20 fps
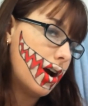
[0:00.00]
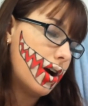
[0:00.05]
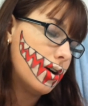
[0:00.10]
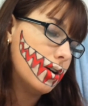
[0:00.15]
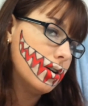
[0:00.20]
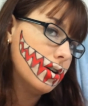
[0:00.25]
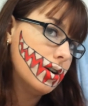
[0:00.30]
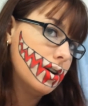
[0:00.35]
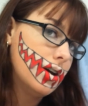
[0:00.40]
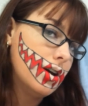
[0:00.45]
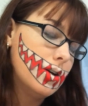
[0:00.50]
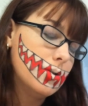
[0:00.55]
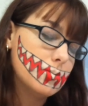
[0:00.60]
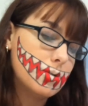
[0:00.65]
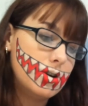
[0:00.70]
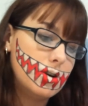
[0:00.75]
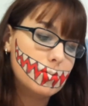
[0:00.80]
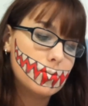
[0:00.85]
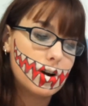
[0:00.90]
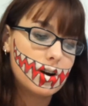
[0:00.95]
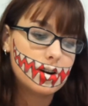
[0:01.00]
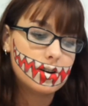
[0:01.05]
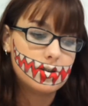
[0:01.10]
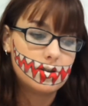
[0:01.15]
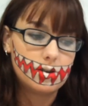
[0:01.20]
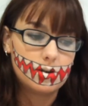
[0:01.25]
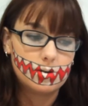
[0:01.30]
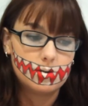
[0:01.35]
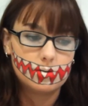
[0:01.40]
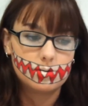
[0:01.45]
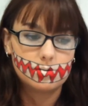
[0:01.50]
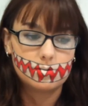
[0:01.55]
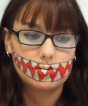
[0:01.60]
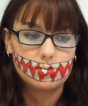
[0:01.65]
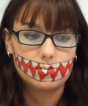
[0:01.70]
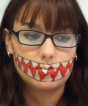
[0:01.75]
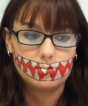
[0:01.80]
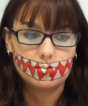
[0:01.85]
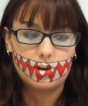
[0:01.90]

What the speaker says: Now, what you want to do